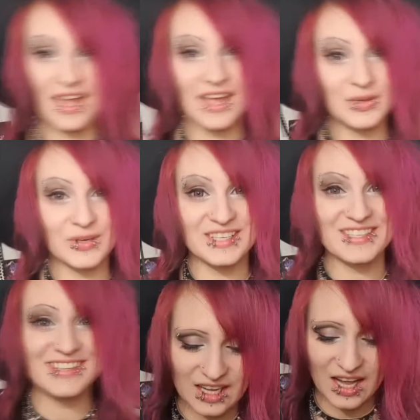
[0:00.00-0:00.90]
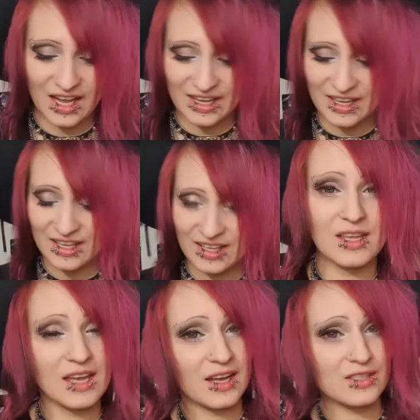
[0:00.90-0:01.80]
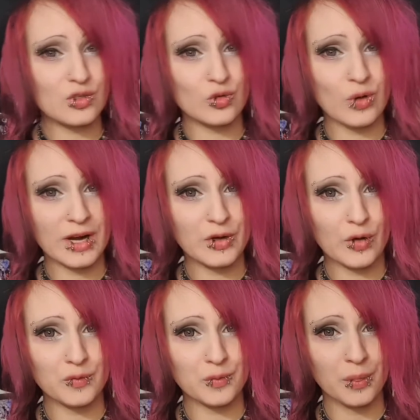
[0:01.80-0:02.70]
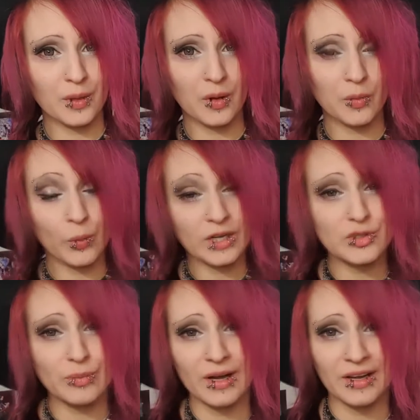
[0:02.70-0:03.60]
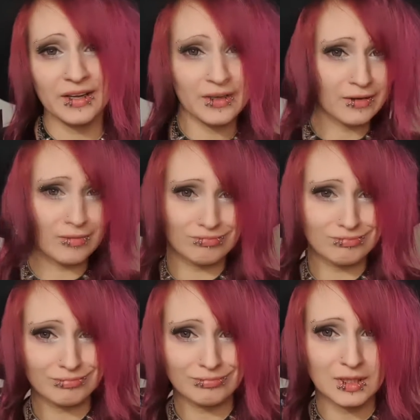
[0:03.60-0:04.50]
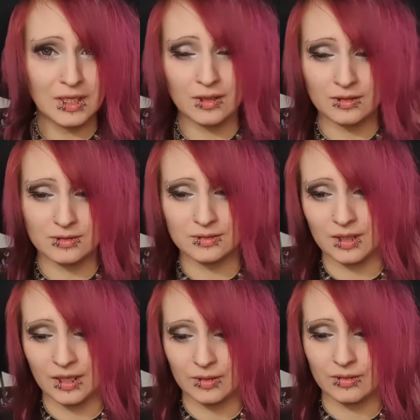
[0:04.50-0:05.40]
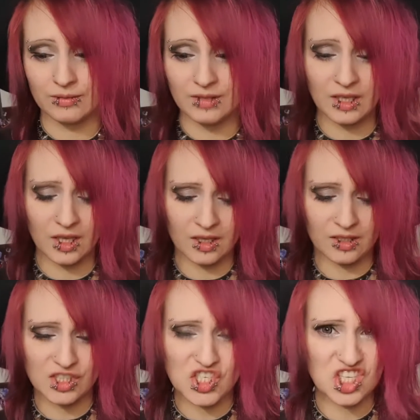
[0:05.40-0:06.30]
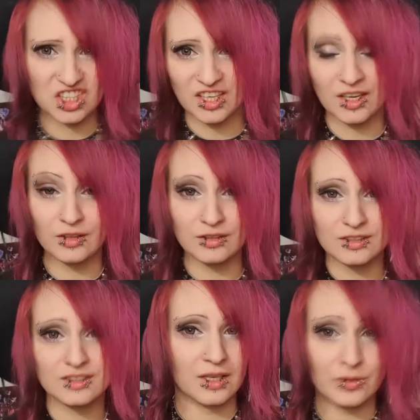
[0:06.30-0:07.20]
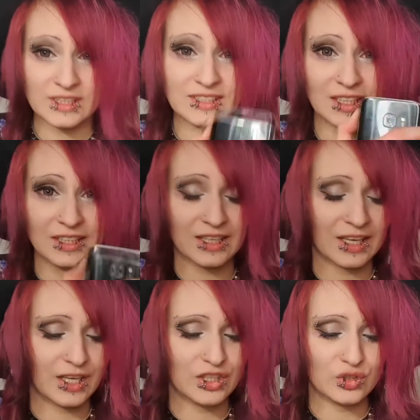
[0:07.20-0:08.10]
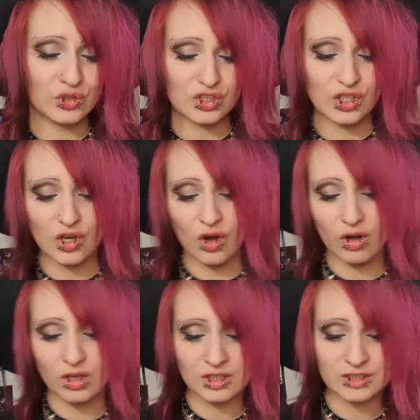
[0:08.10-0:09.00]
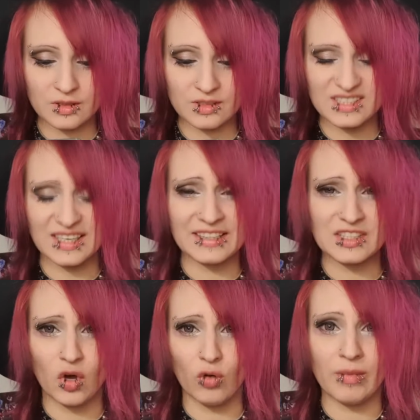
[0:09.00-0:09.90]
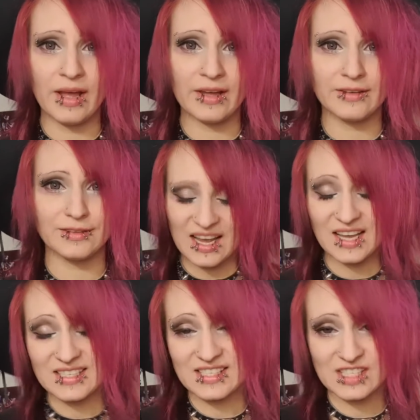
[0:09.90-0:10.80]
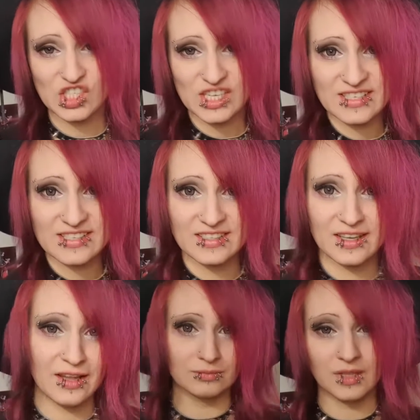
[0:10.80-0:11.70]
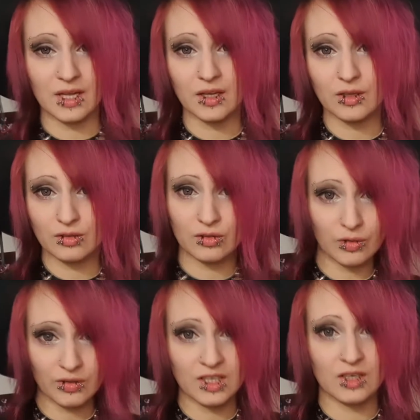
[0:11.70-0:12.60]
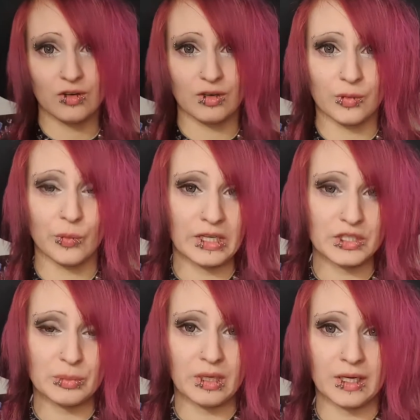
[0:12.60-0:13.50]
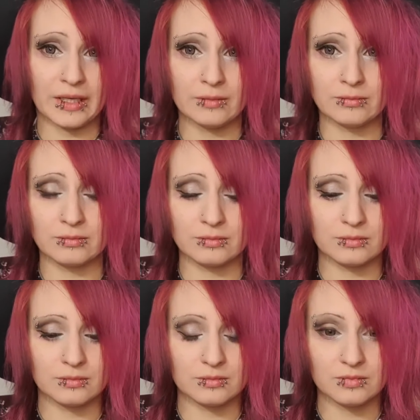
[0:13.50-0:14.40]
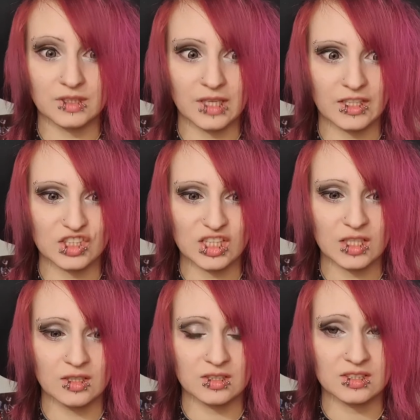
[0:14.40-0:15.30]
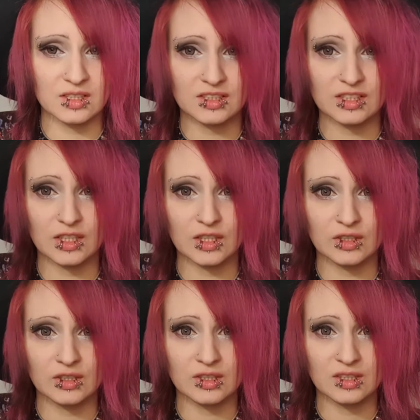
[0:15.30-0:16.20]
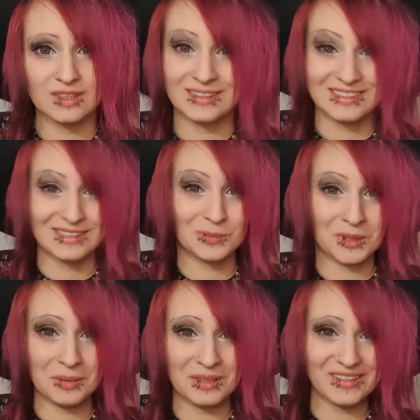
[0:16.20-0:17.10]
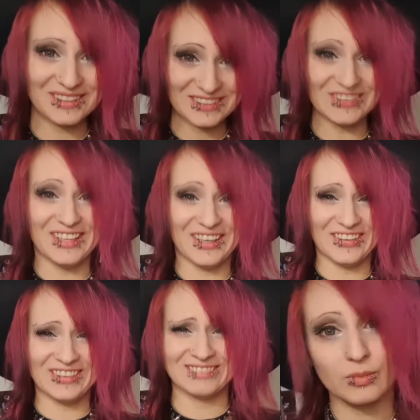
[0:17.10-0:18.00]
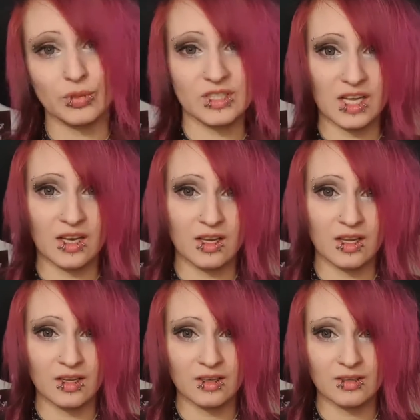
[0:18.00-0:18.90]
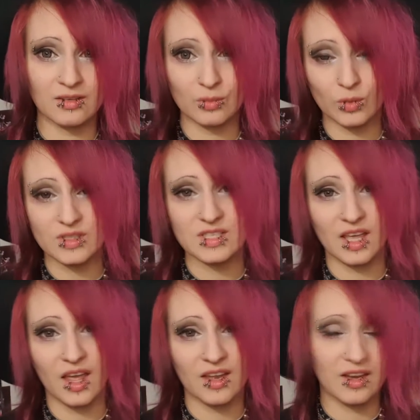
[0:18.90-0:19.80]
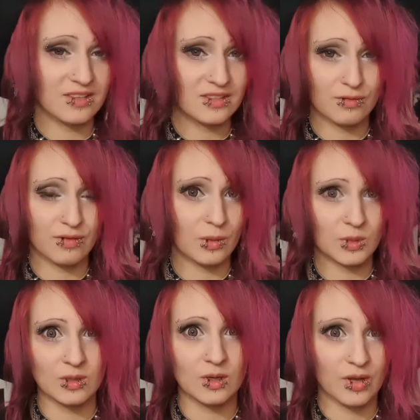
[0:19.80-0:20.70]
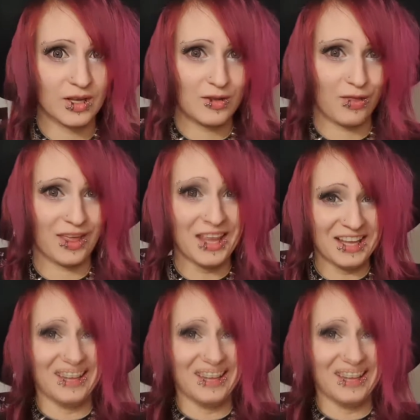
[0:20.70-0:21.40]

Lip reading: Anyways, I get asked quite often on where to buy clothes, like Kei-ish clothes. And recently, a user called SletGoMan has suggested that I could do a video on where to buy Kei-ish clothes. So, this is what I'm gonna do now. Pretending once again as if I would know anything.